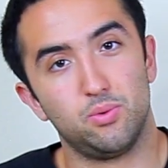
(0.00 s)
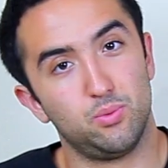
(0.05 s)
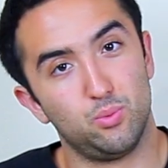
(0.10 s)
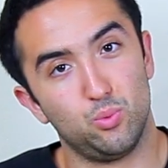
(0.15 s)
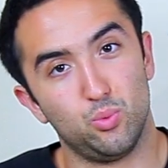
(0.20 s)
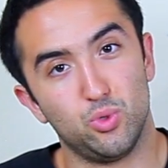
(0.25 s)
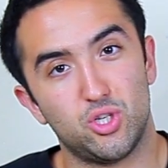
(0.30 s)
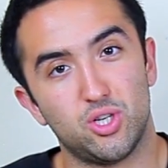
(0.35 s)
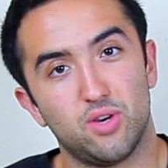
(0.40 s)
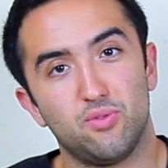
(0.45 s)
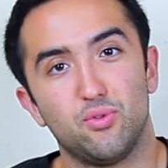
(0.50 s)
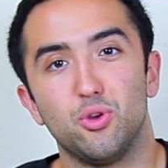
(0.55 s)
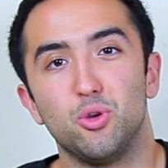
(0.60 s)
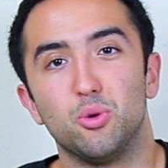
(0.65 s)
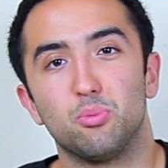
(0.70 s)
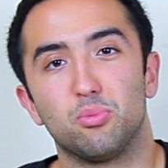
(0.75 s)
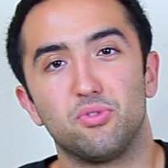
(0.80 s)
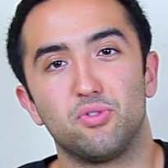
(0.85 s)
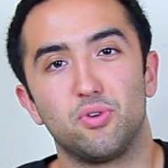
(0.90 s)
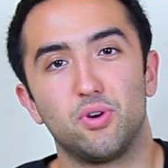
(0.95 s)
whichever you
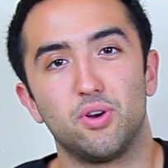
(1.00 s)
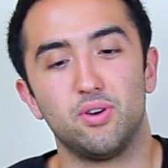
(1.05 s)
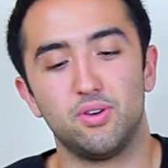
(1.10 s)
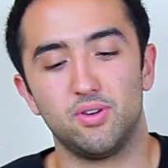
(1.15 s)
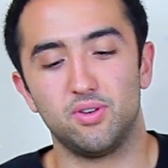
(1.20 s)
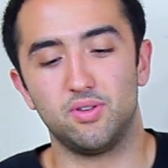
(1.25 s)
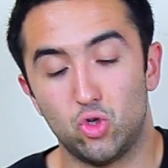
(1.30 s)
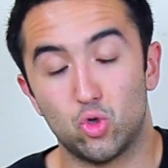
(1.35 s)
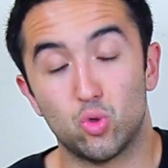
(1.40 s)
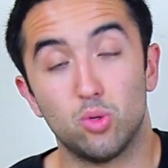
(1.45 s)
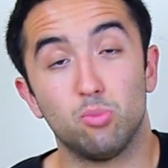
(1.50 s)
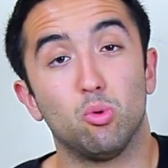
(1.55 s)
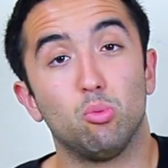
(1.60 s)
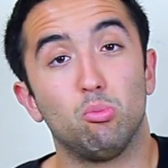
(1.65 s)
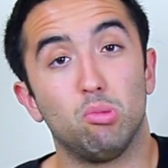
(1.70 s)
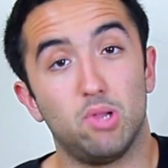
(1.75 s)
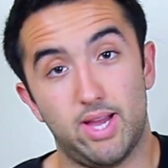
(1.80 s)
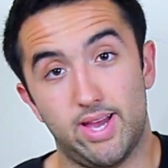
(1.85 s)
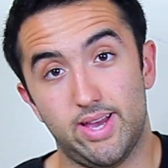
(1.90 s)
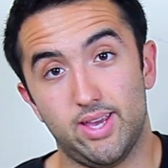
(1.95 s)
prefer. Triple
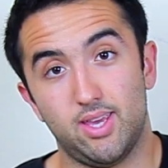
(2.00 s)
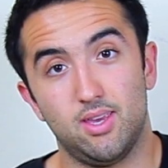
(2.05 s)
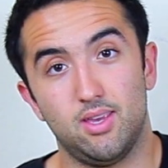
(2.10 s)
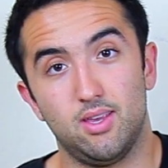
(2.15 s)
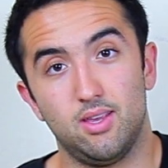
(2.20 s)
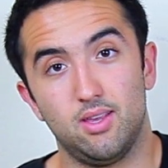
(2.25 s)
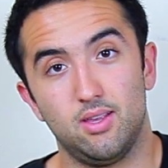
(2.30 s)
Black.